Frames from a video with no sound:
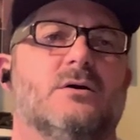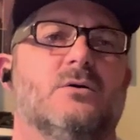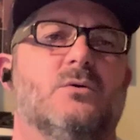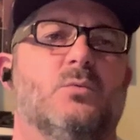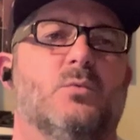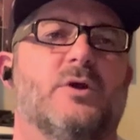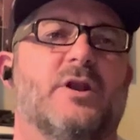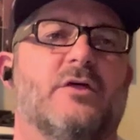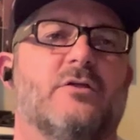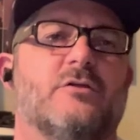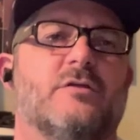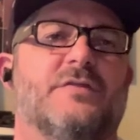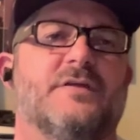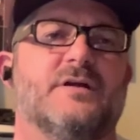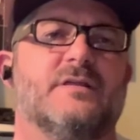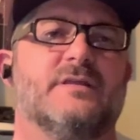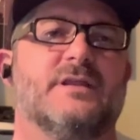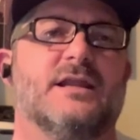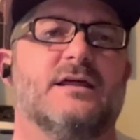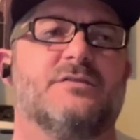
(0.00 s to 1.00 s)
One other
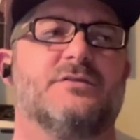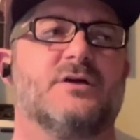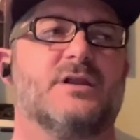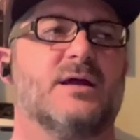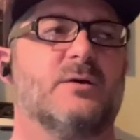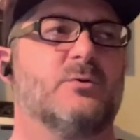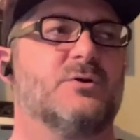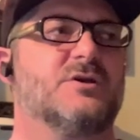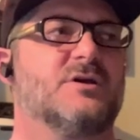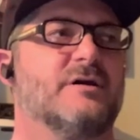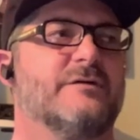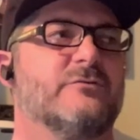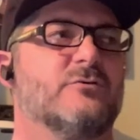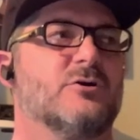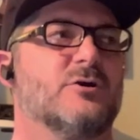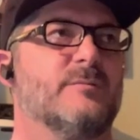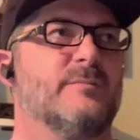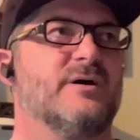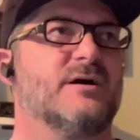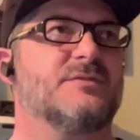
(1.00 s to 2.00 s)
thing that I thought I would
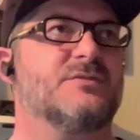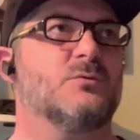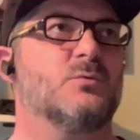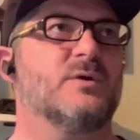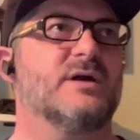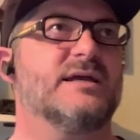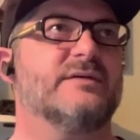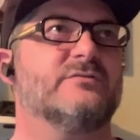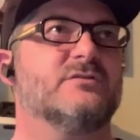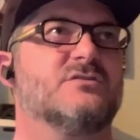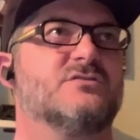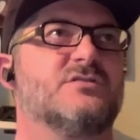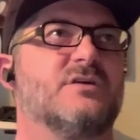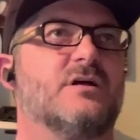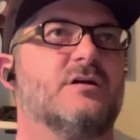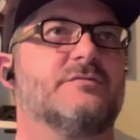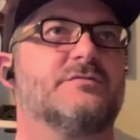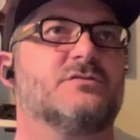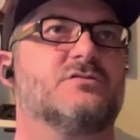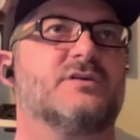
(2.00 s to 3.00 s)
cover about the wave
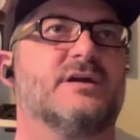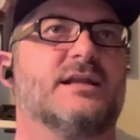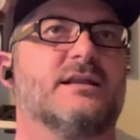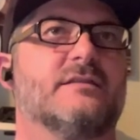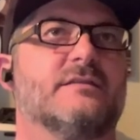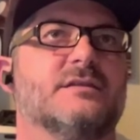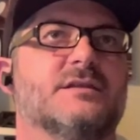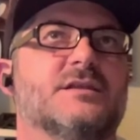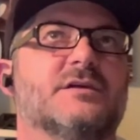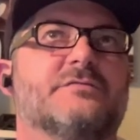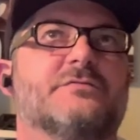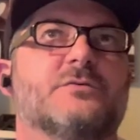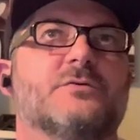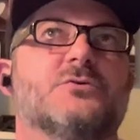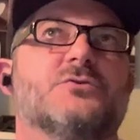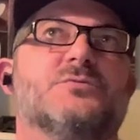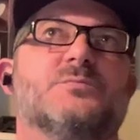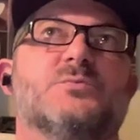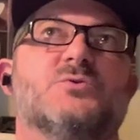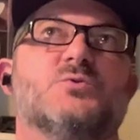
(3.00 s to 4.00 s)
itself is kind of the
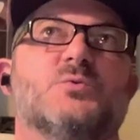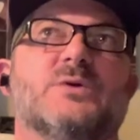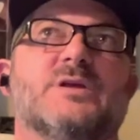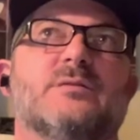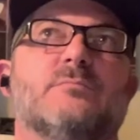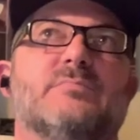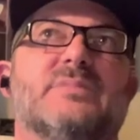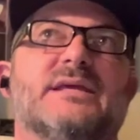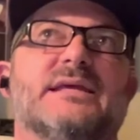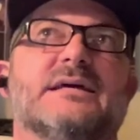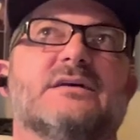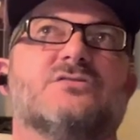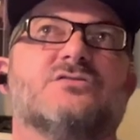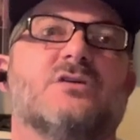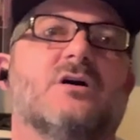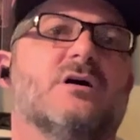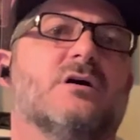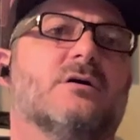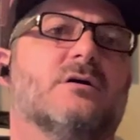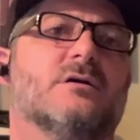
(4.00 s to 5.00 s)
difference between
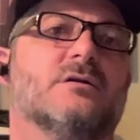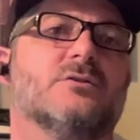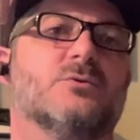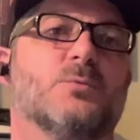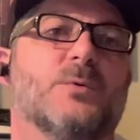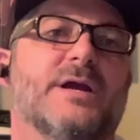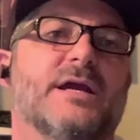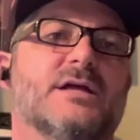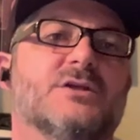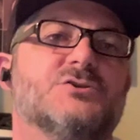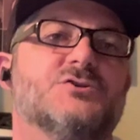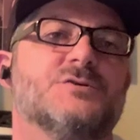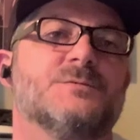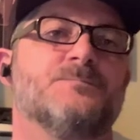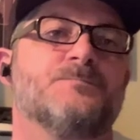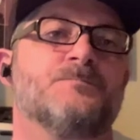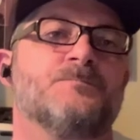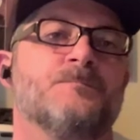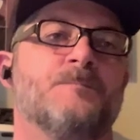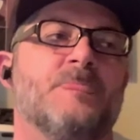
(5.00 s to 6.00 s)
BSR and the ranch.
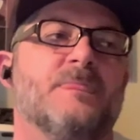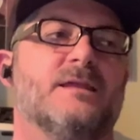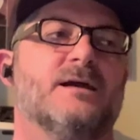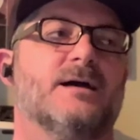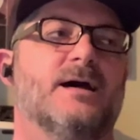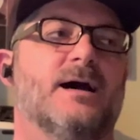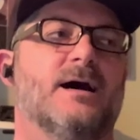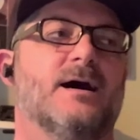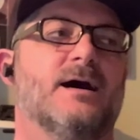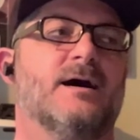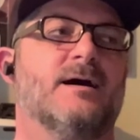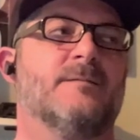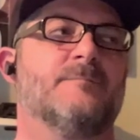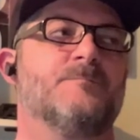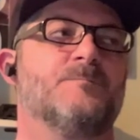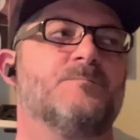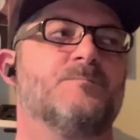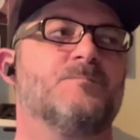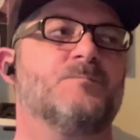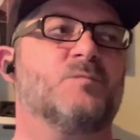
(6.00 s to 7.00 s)

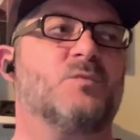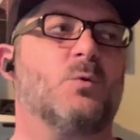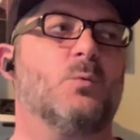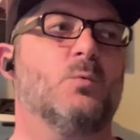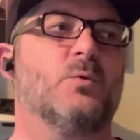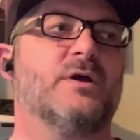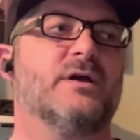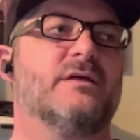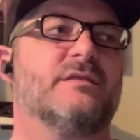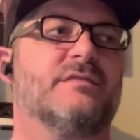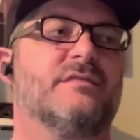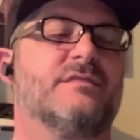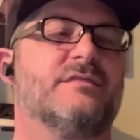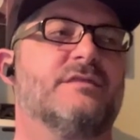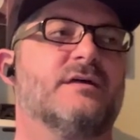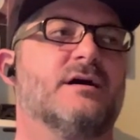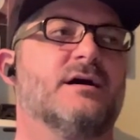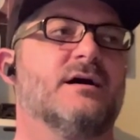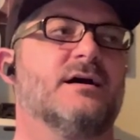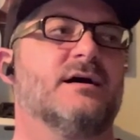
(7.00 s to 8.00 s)
With
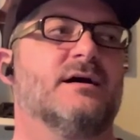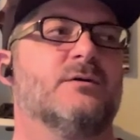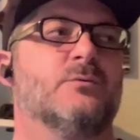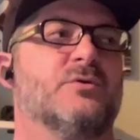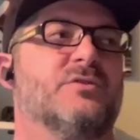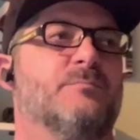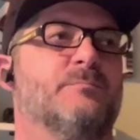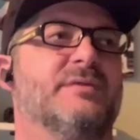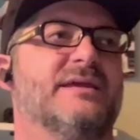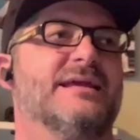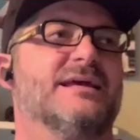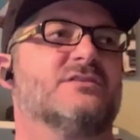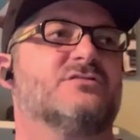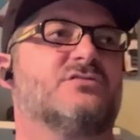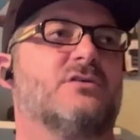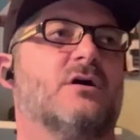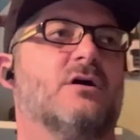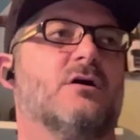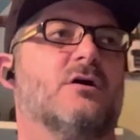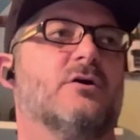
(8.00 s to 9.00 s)

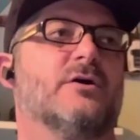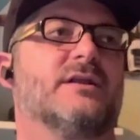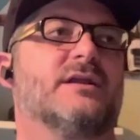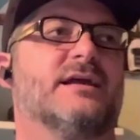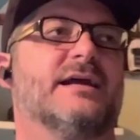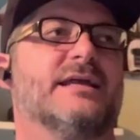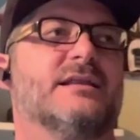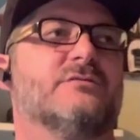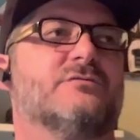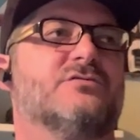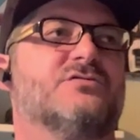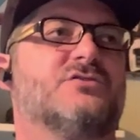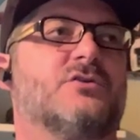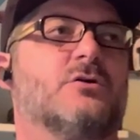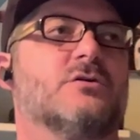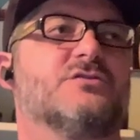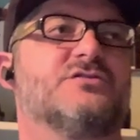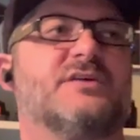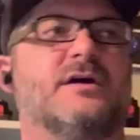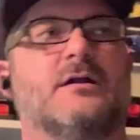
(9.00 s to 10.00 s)
BSR, it kind of
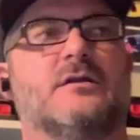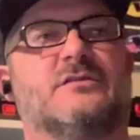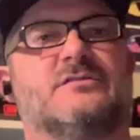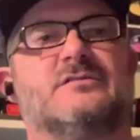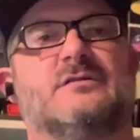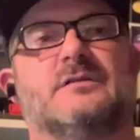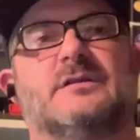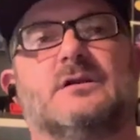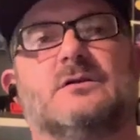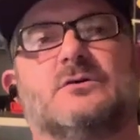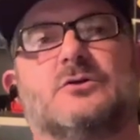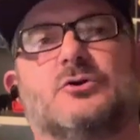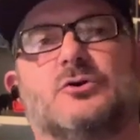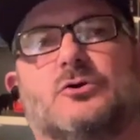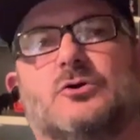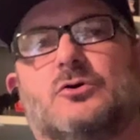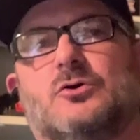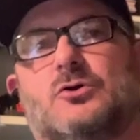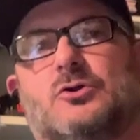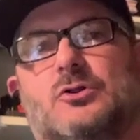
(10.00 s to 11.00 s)
starts out as a little
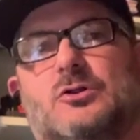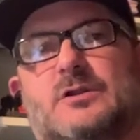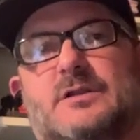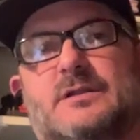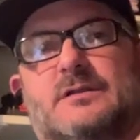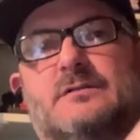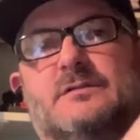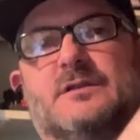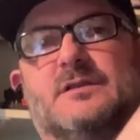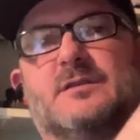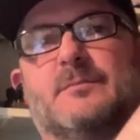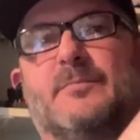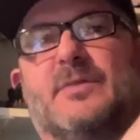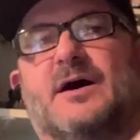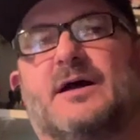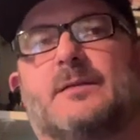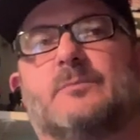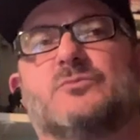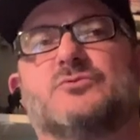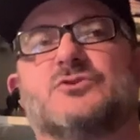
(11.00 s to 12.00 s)
gurgle, and then the
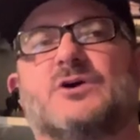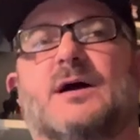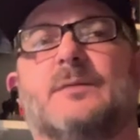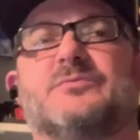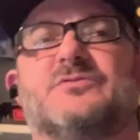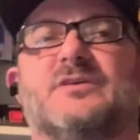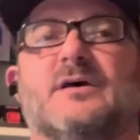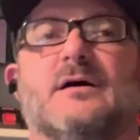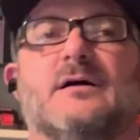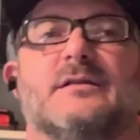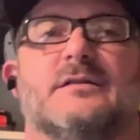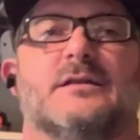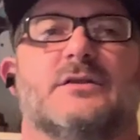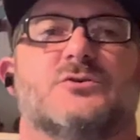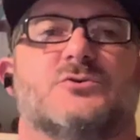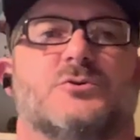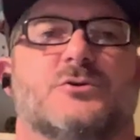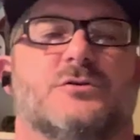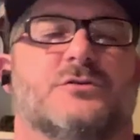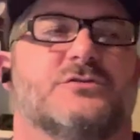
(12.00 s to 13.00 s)
bottom drops out and it
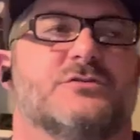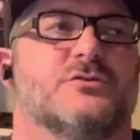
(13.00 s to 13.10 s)
turns